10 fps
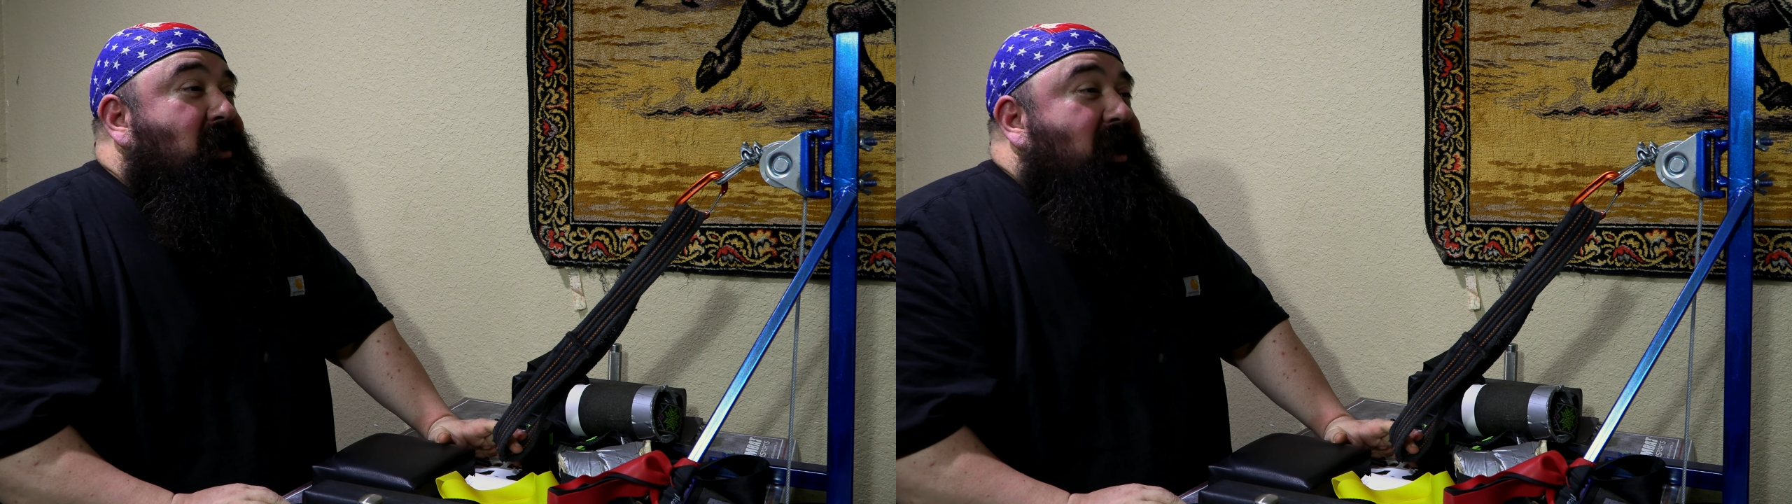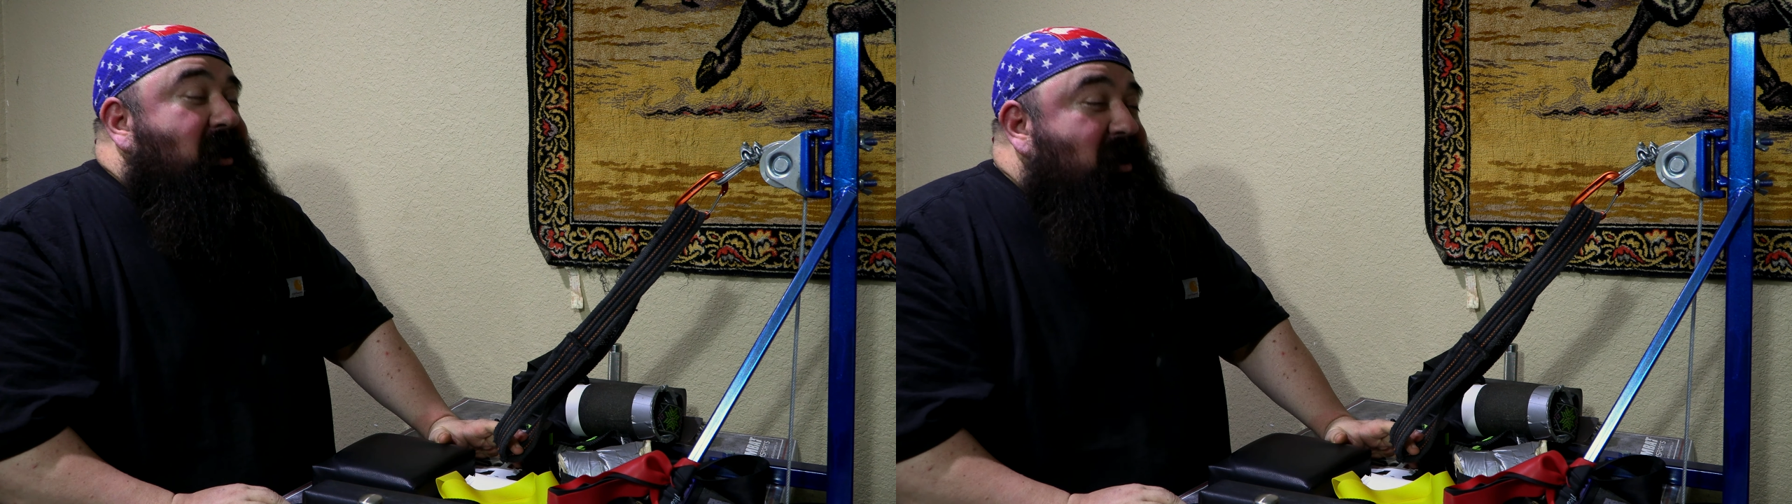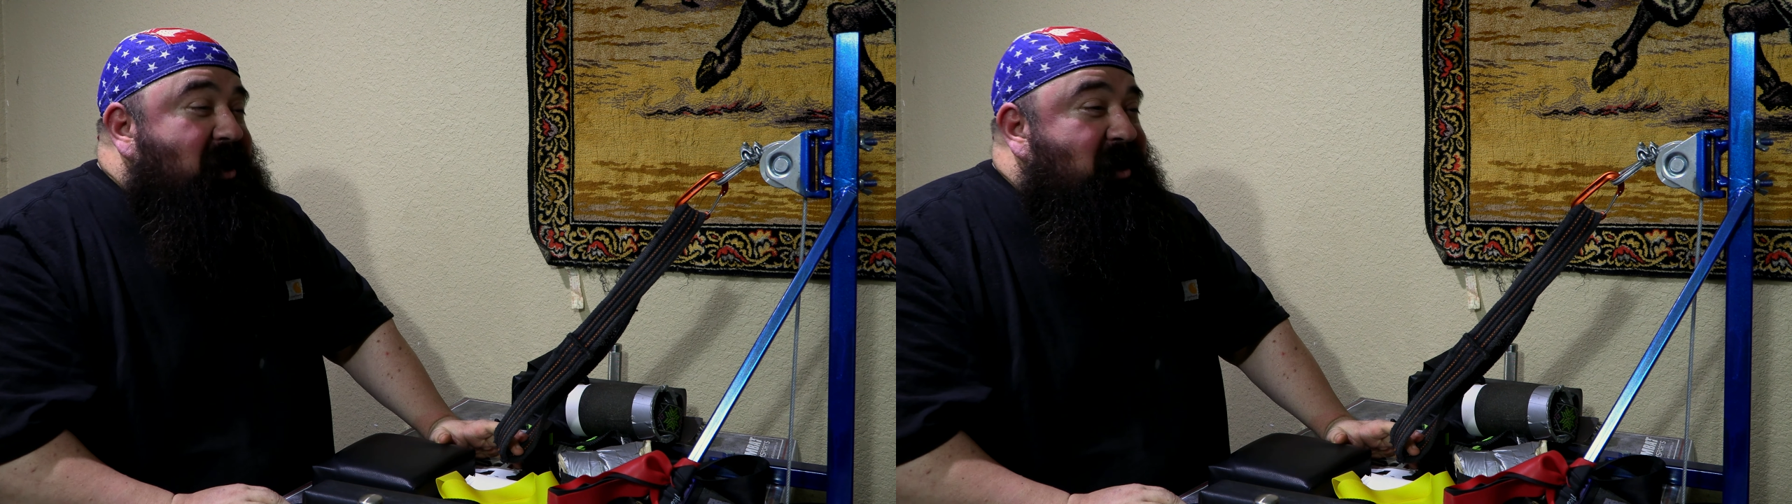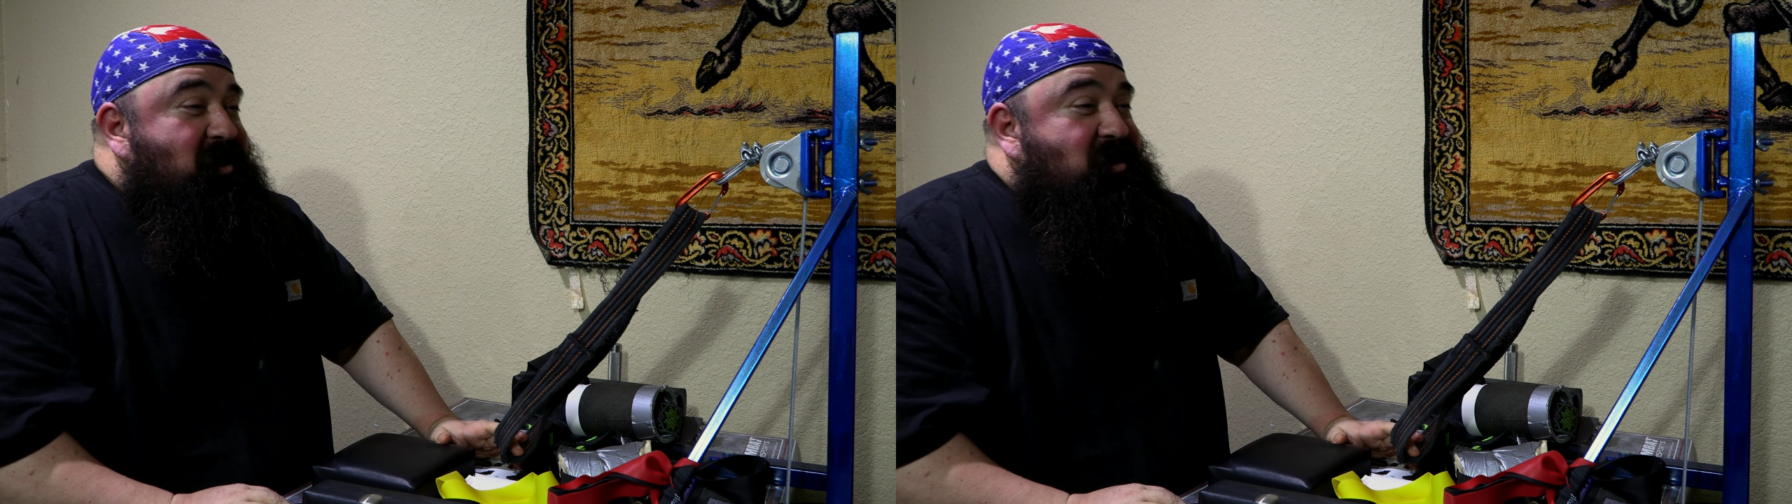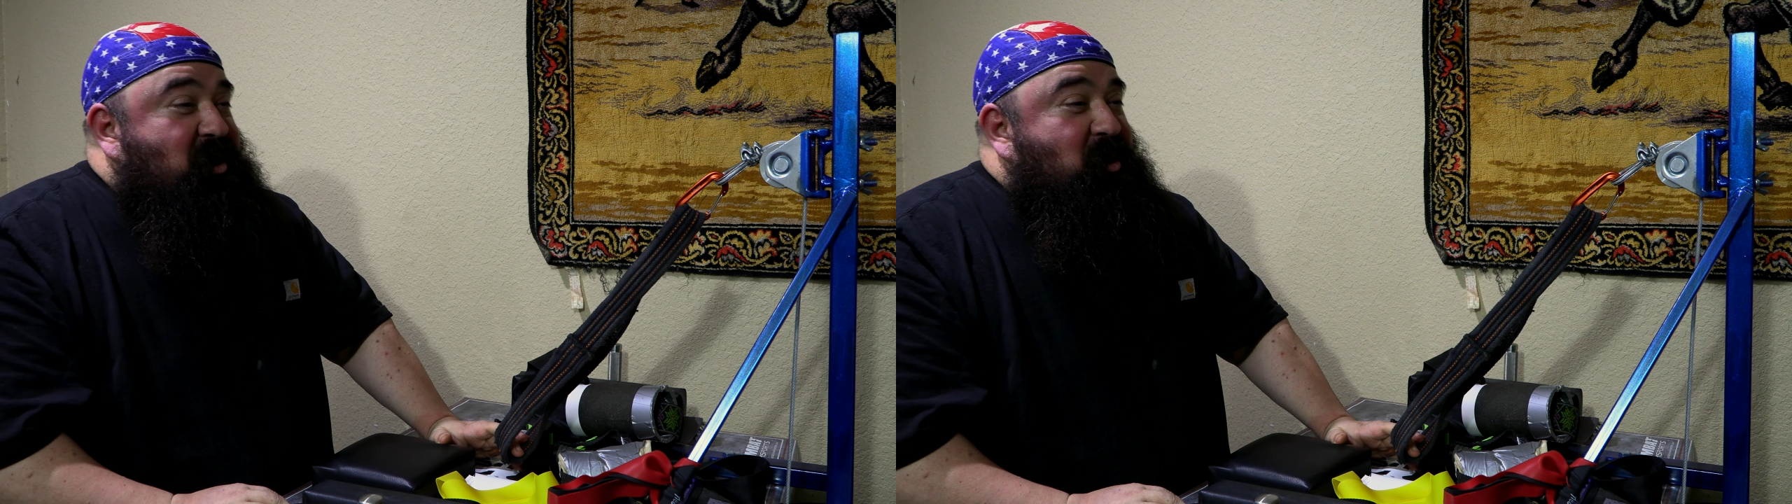And
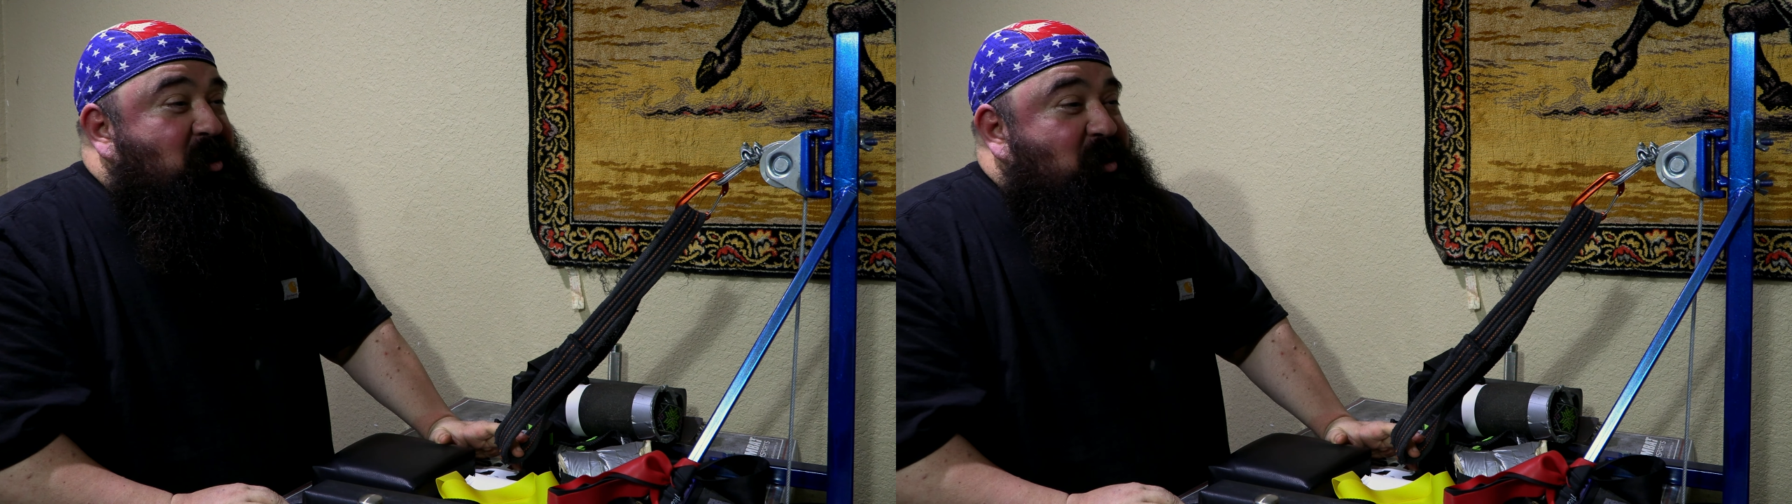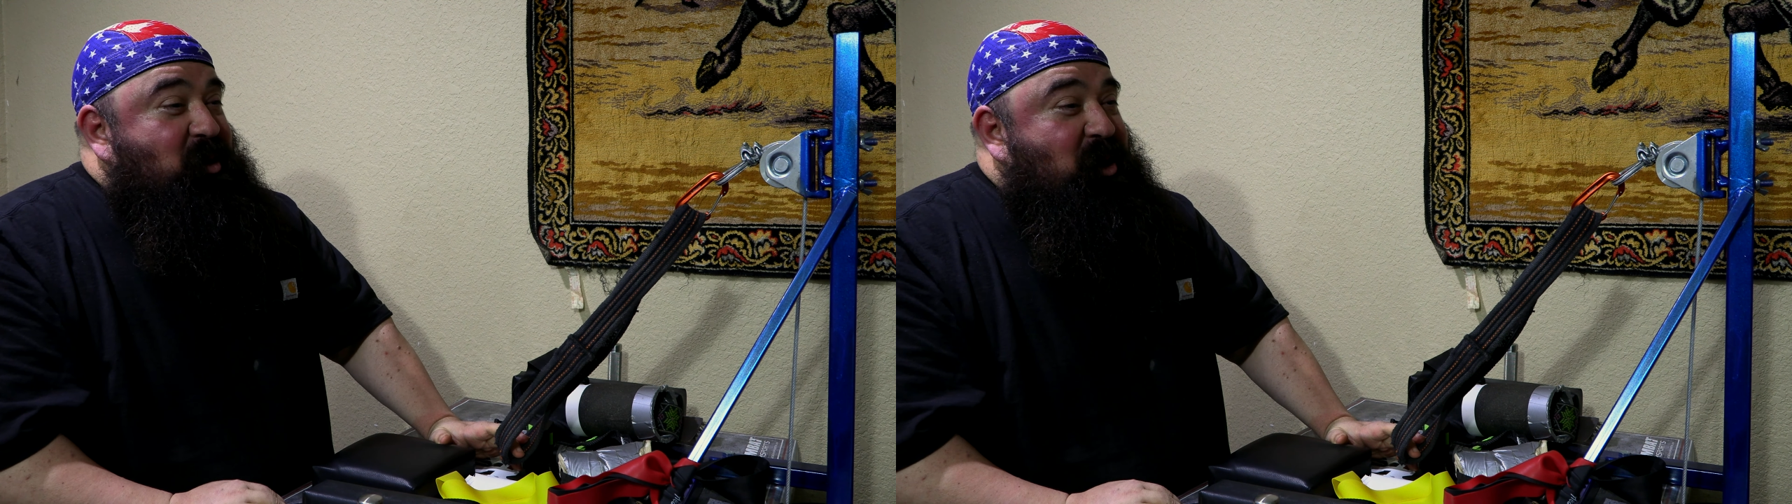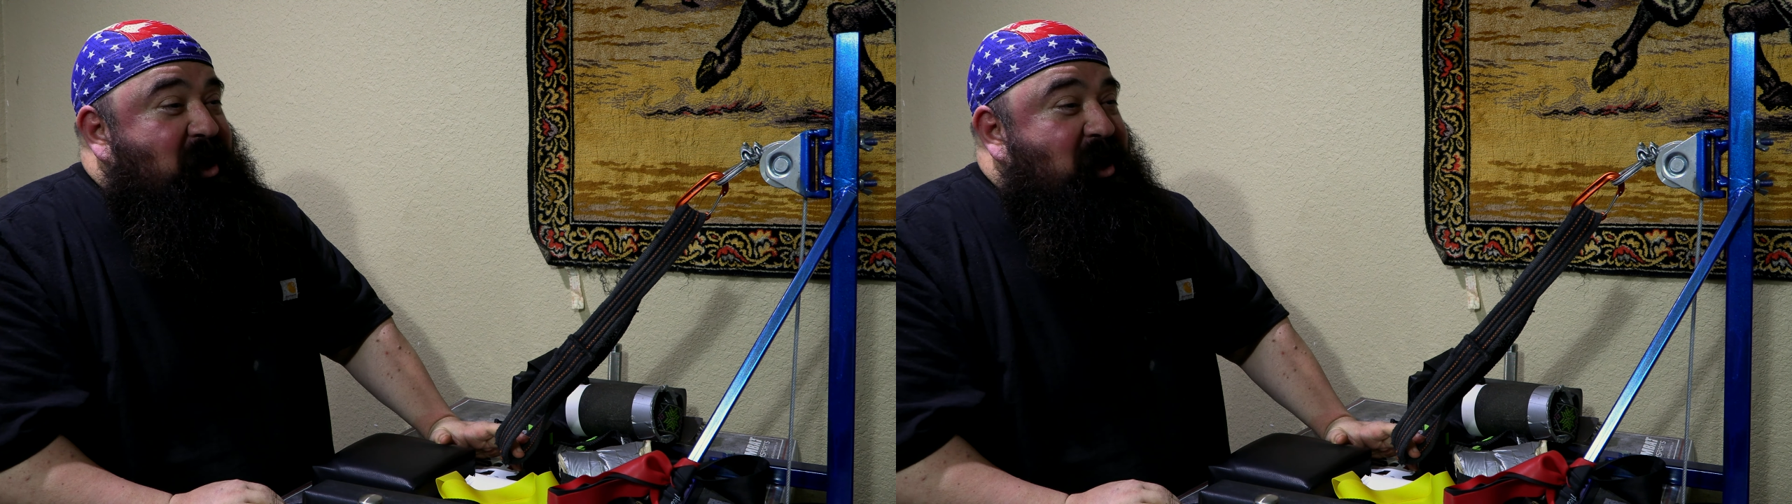then, so